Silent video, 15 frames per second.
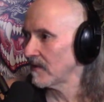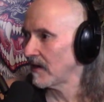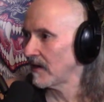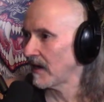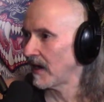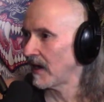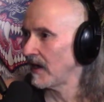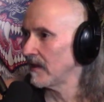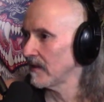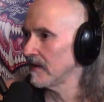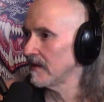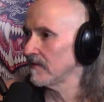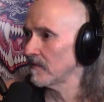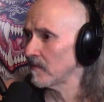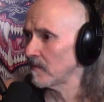I
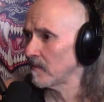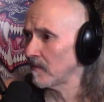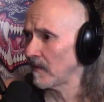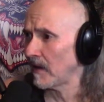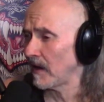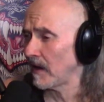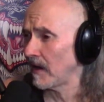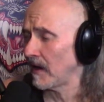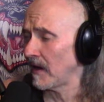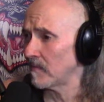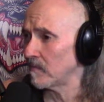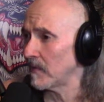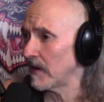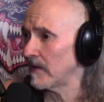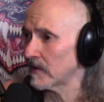love uh,
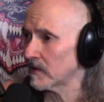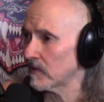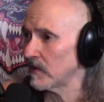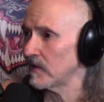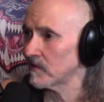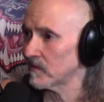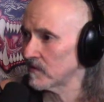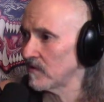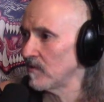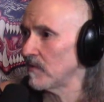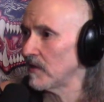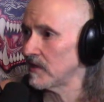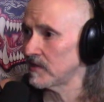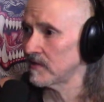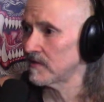Mary Kria so
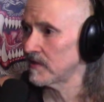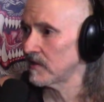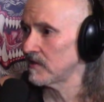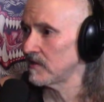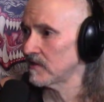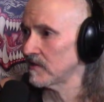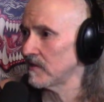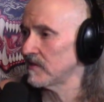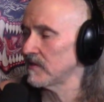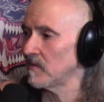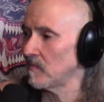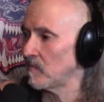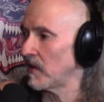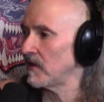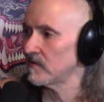much and think she's such an
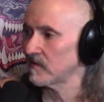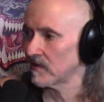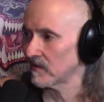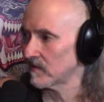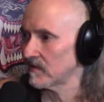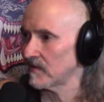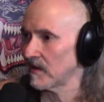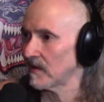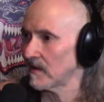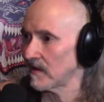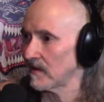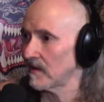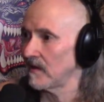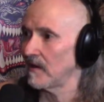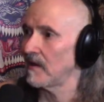amazing
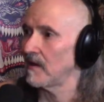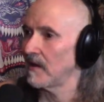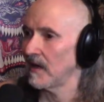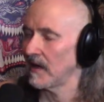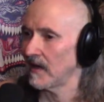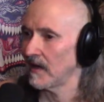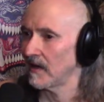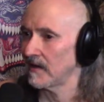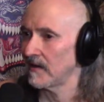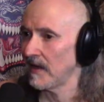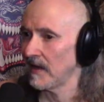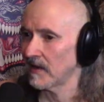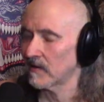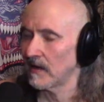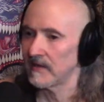singer and
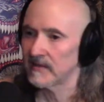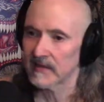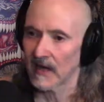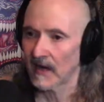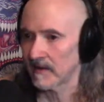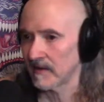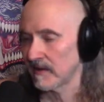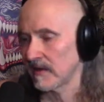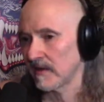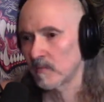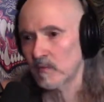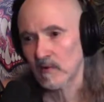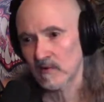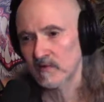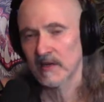a great talent and
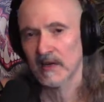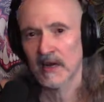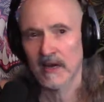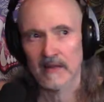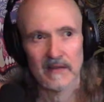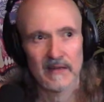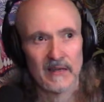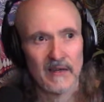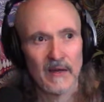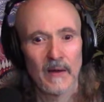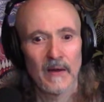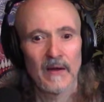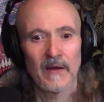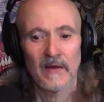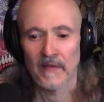personality
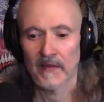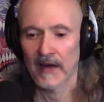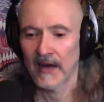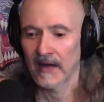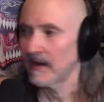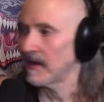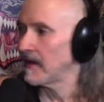that